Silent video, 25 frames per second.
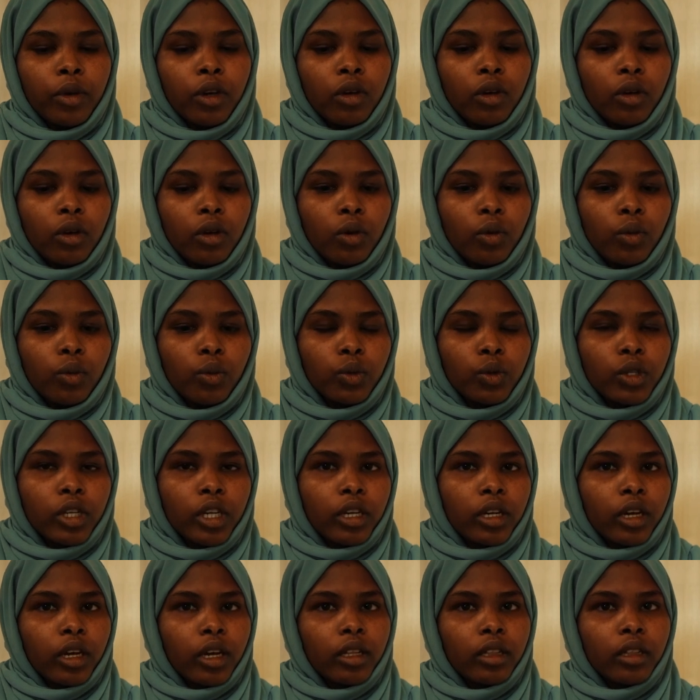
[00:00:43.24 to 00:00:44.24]
Many
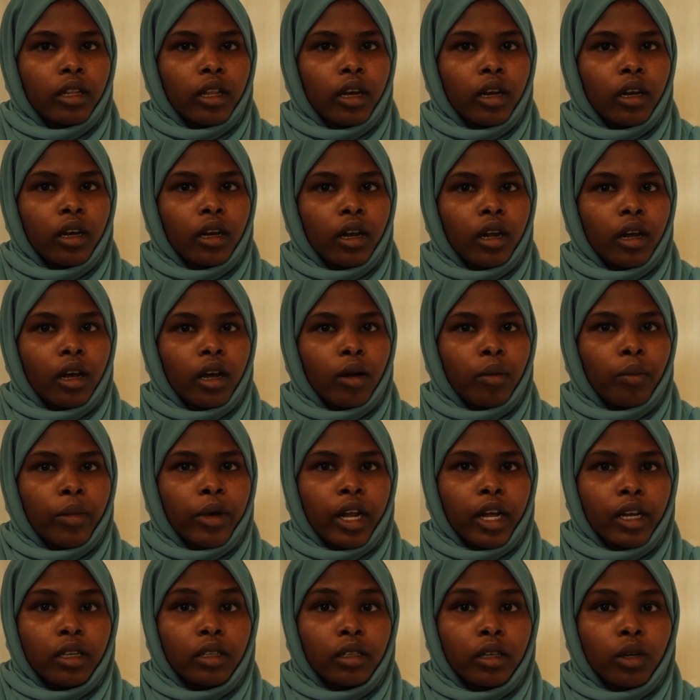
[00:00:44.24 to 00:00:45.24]
civilians were killed,
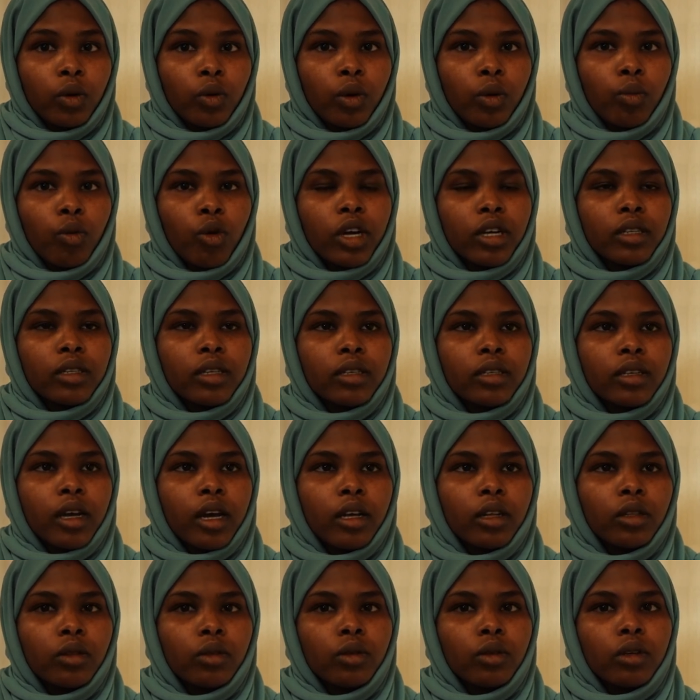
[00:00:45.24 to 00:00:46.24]
men, women, and children
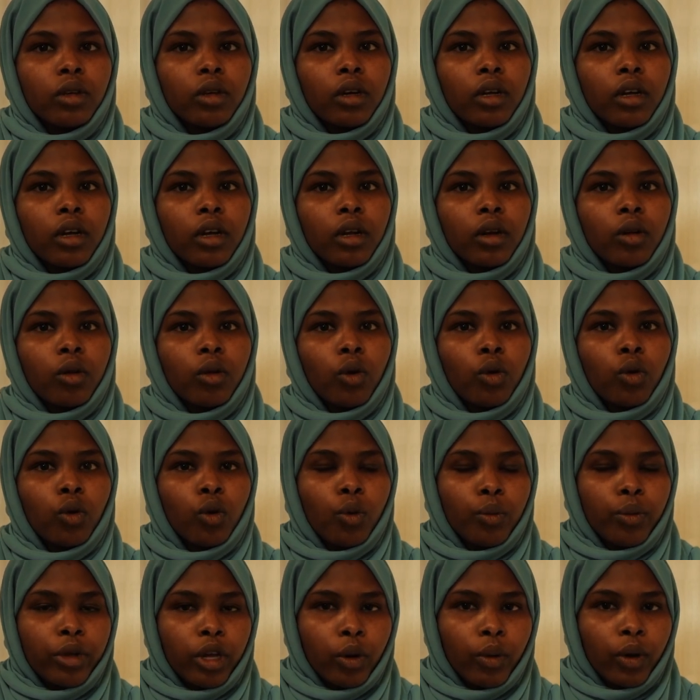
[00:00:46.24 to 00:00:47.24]
alike. There
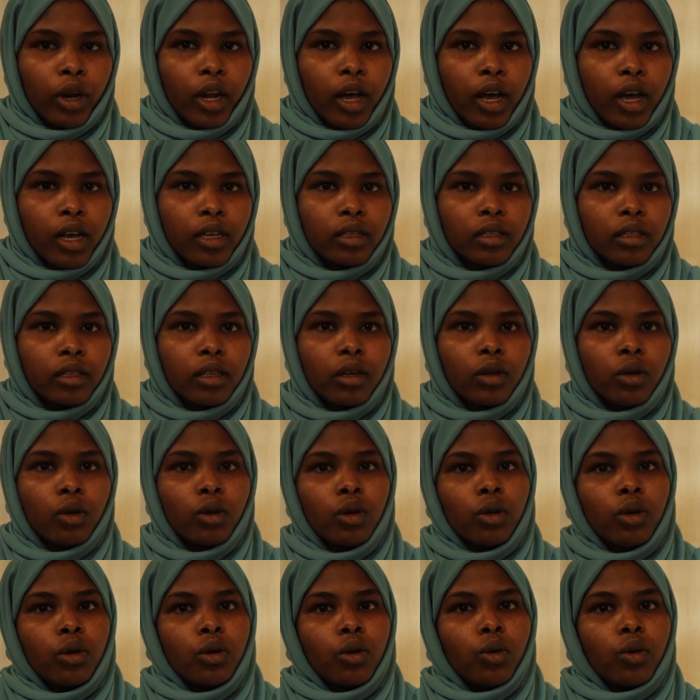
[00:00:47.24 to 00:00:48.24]
were robberies of
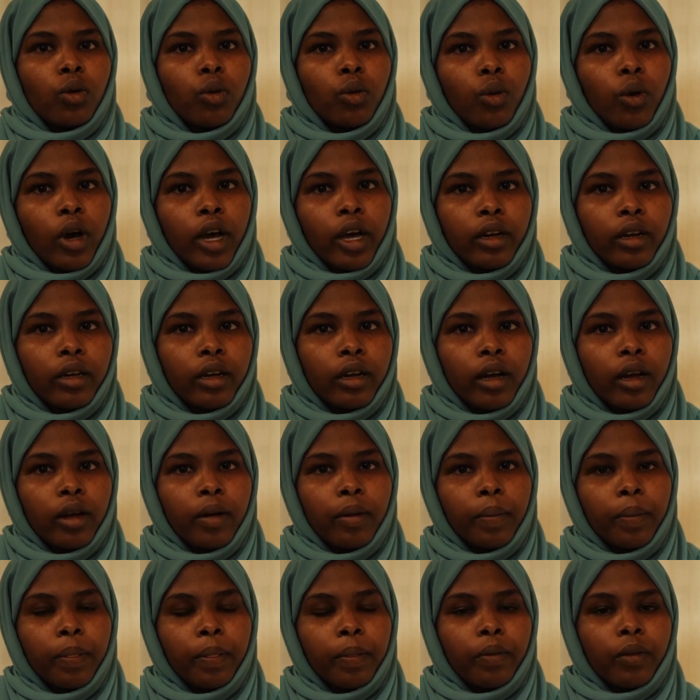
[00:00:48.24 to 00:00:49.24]
private and public
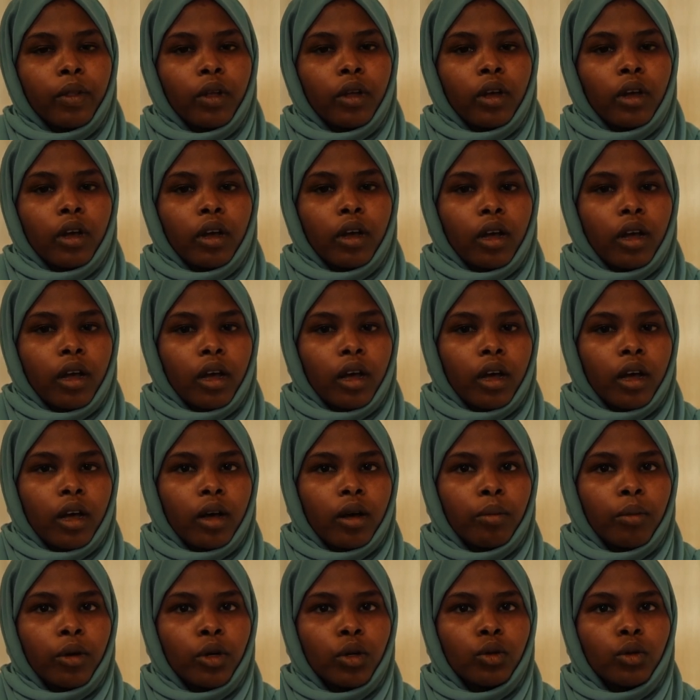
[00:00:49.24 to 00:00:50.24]
properties. They
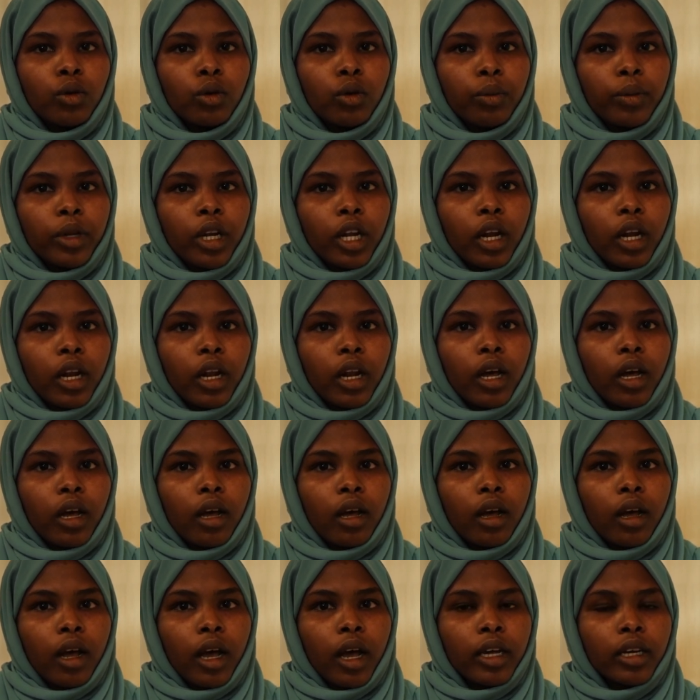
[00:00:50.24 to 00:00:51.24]
even burnt
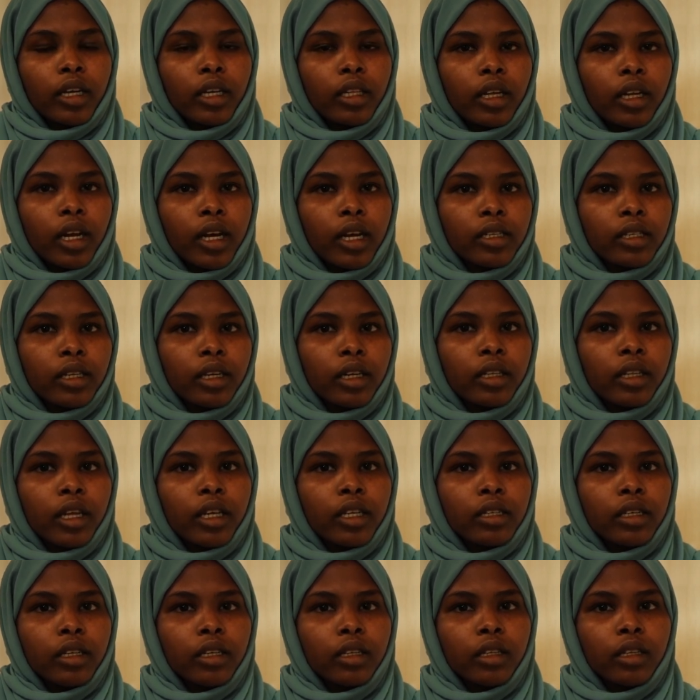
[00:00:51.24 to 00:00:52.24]
buildings. Amongst all
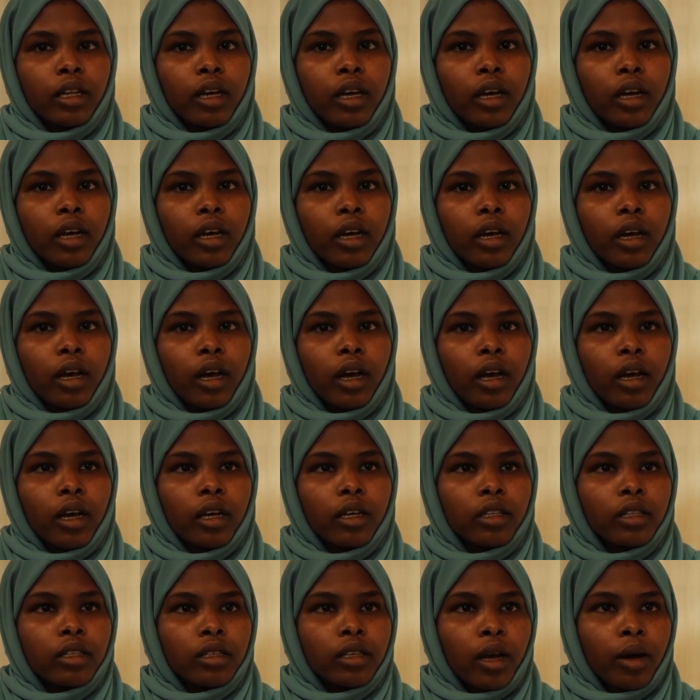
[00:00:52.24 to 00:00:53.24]
of this, some
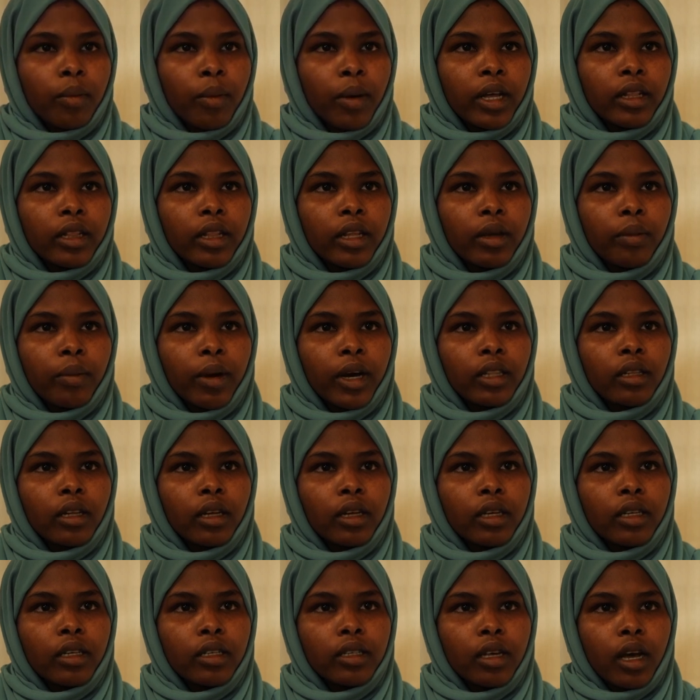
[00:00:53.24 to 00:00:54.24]
women and girls were
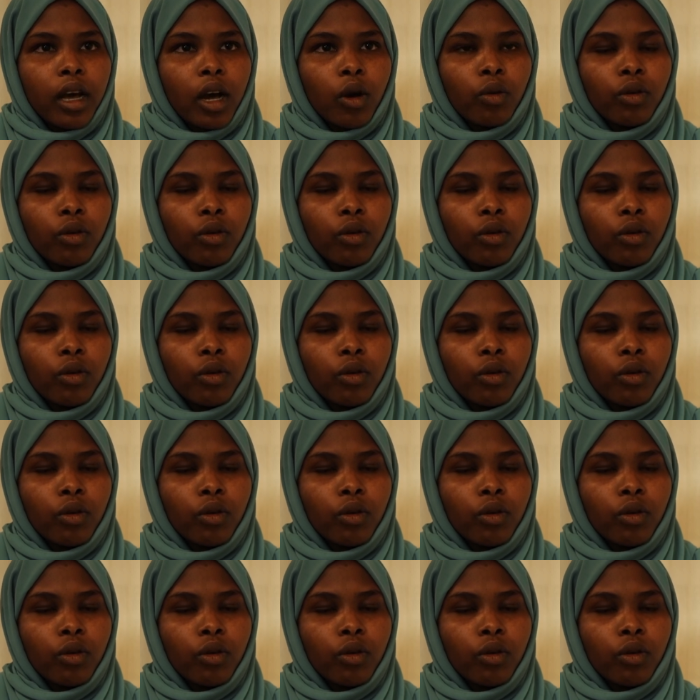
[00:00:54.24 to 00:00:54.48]
raped.